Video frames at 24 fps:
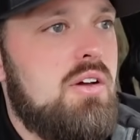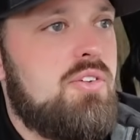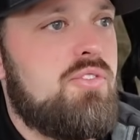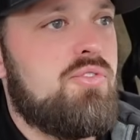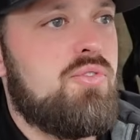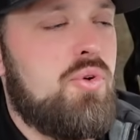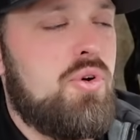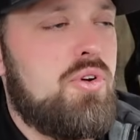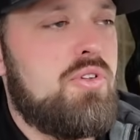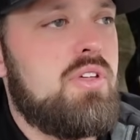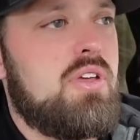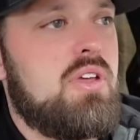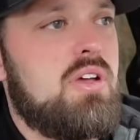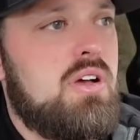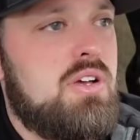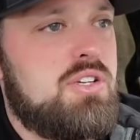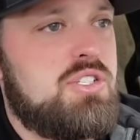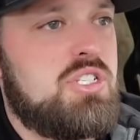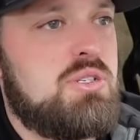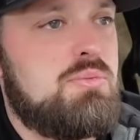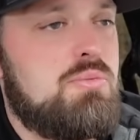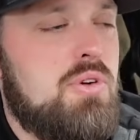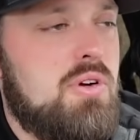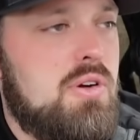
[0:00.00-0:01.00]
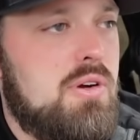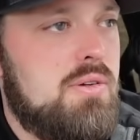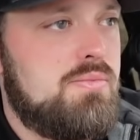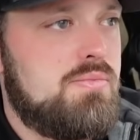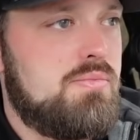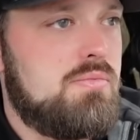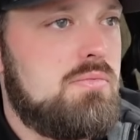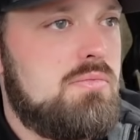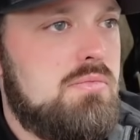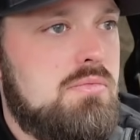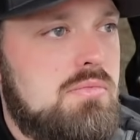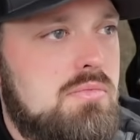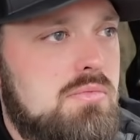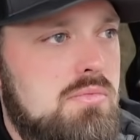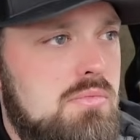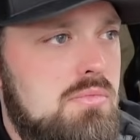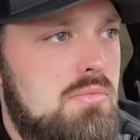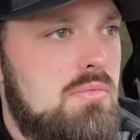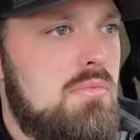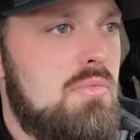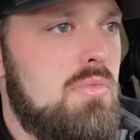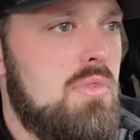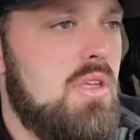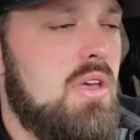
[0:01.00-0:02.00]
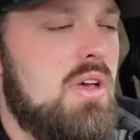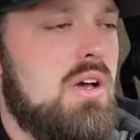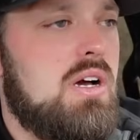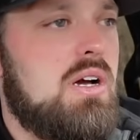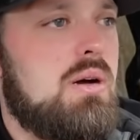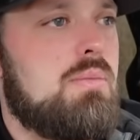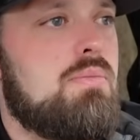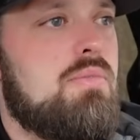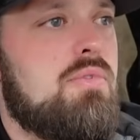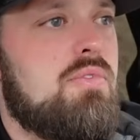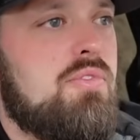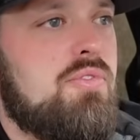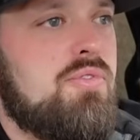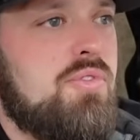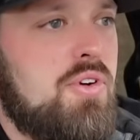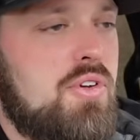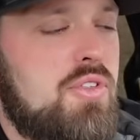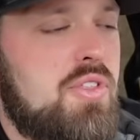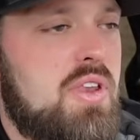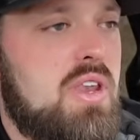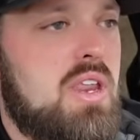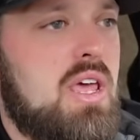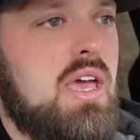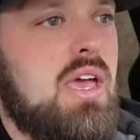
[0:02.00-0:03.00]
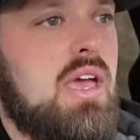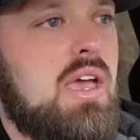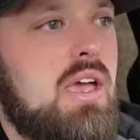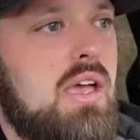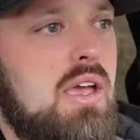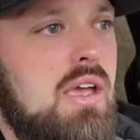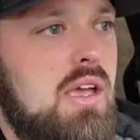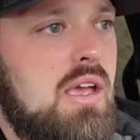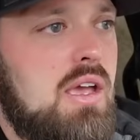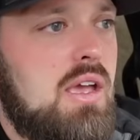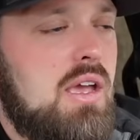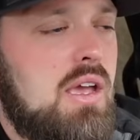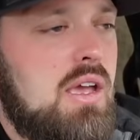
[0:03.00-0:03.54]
for the customer for the day,